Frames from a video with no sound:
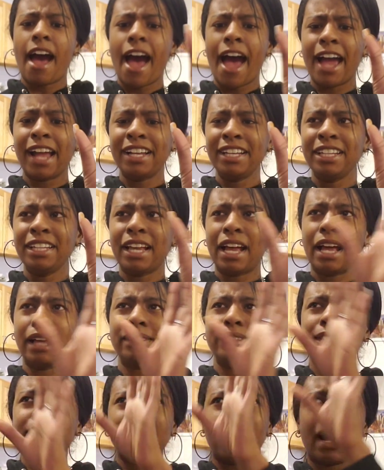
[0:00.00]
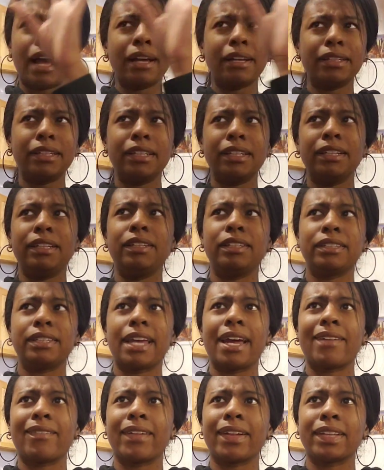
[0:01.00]
I didn't
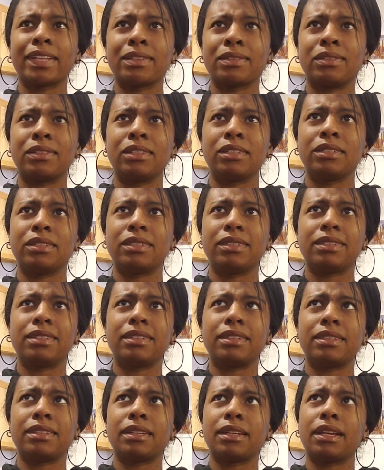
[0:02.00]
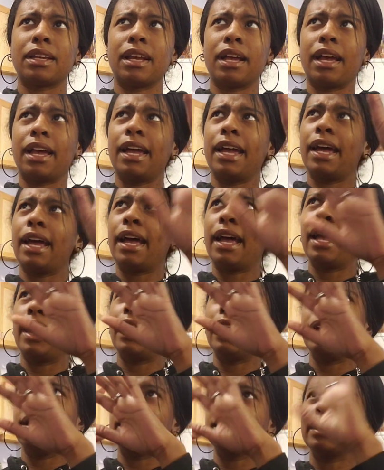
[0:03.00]
just have like this
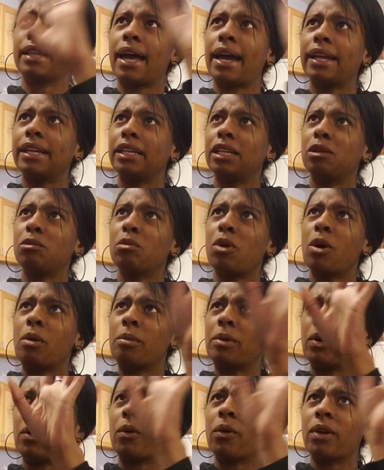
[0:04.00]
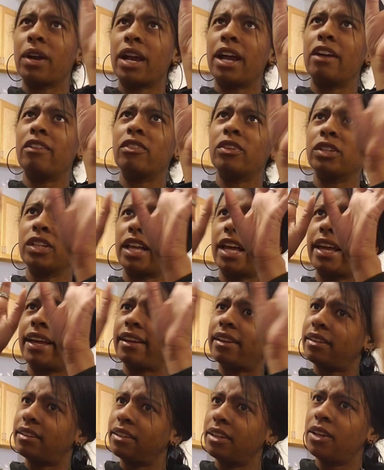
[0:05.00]
lightning moment or whatever,
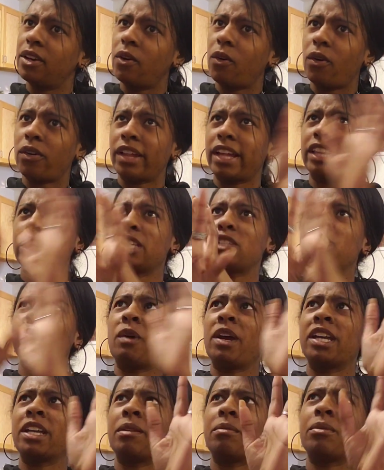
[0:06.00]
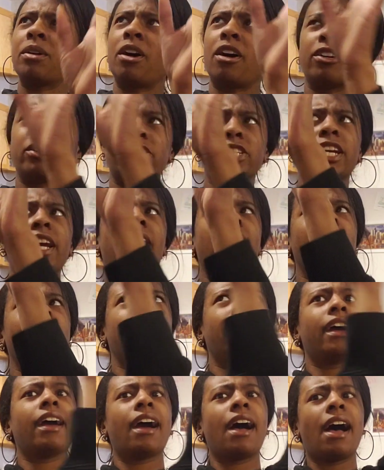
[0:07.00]
like, or like this wake up call chat.
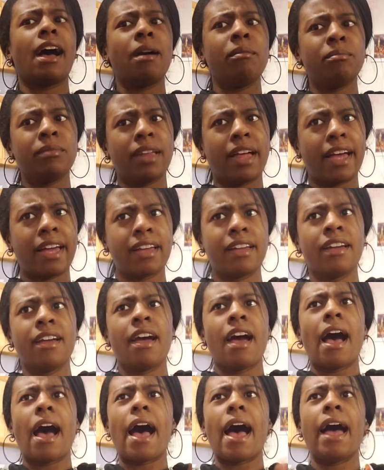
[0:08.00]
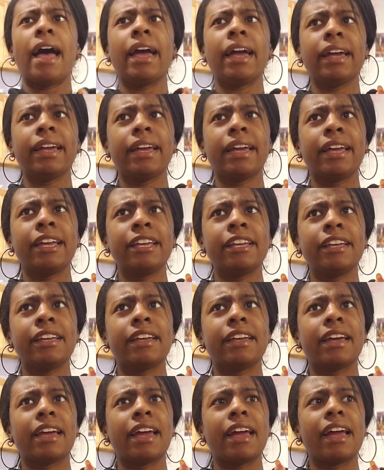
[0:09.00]
Like, I'm like,
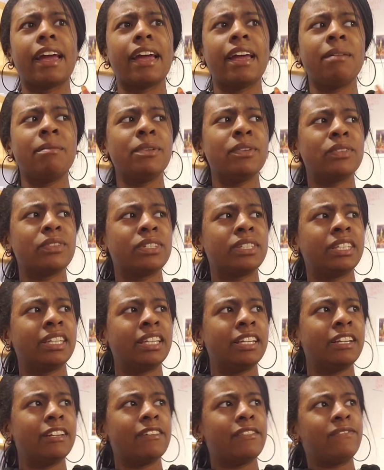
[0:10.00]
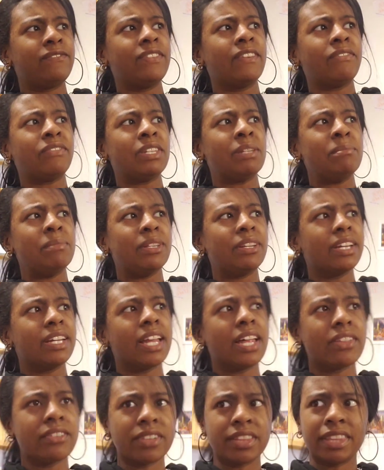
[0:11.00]
I am interested in 50
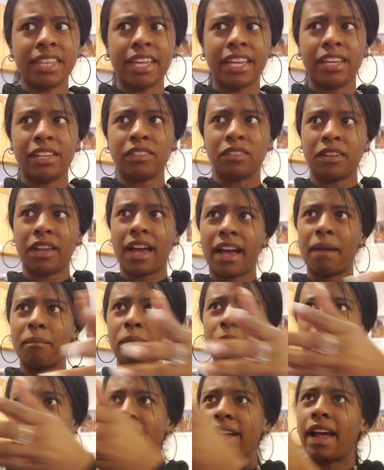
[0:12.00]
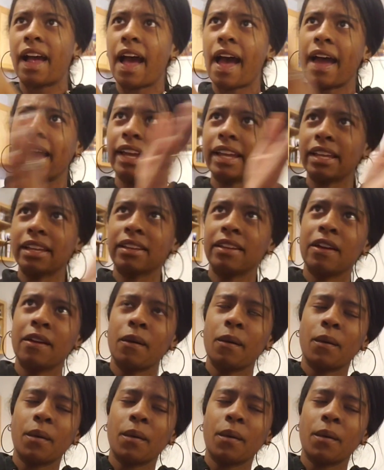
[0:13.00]
million other things, but I